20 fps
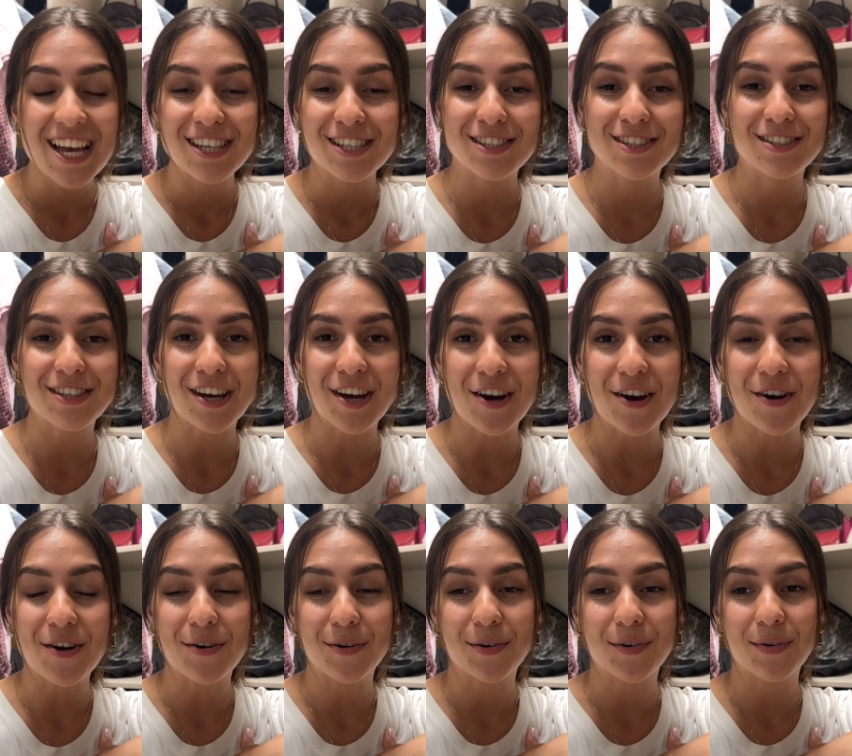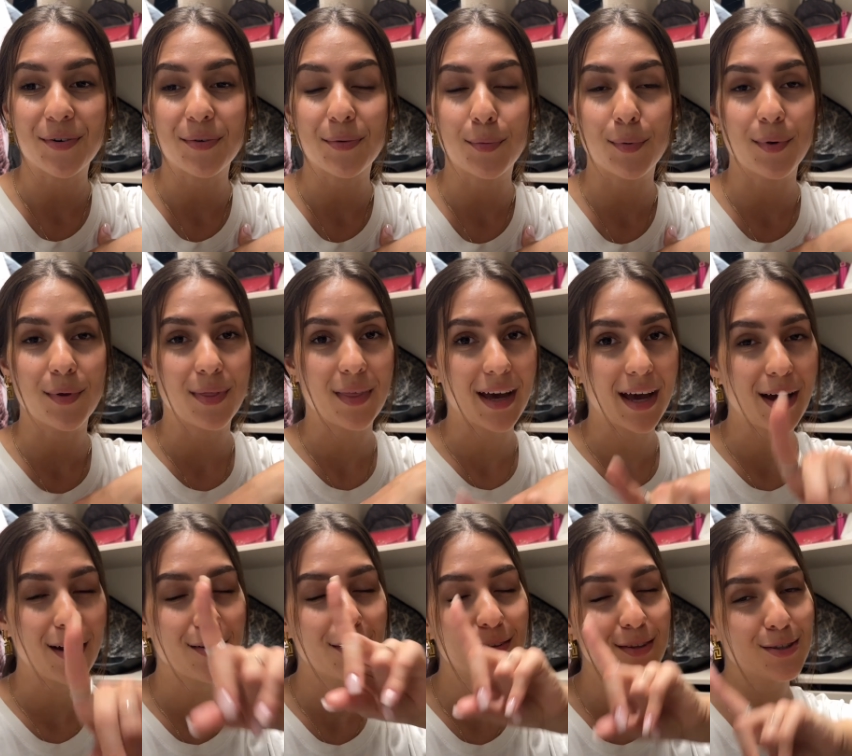so
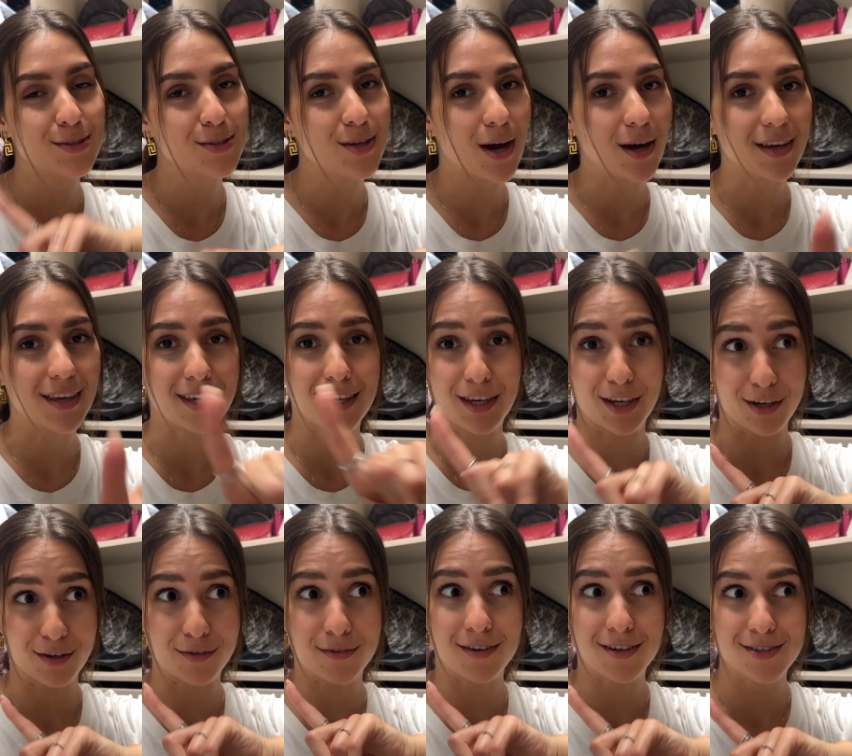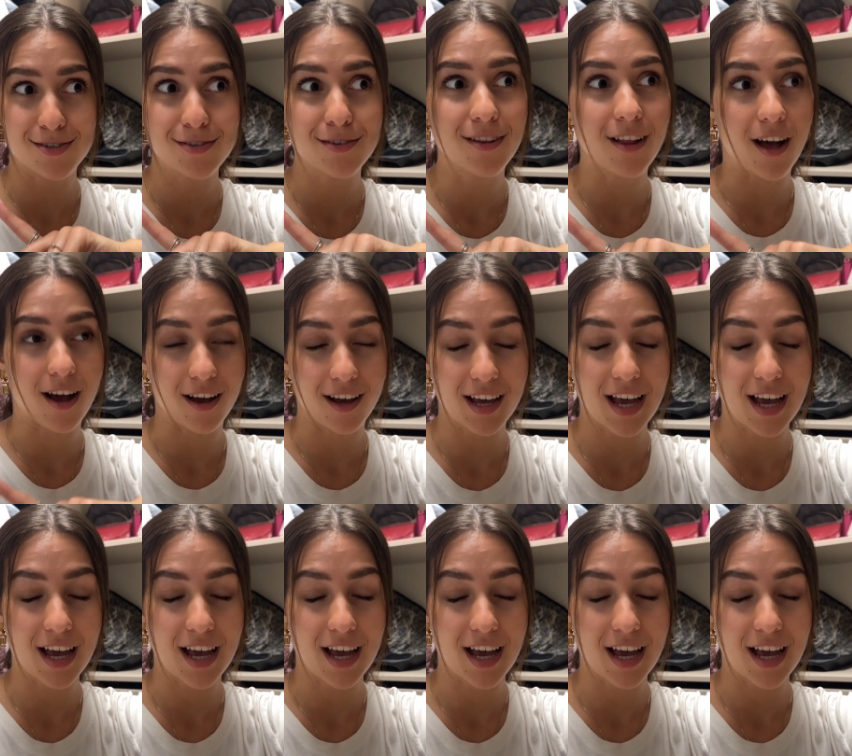without talking here for too long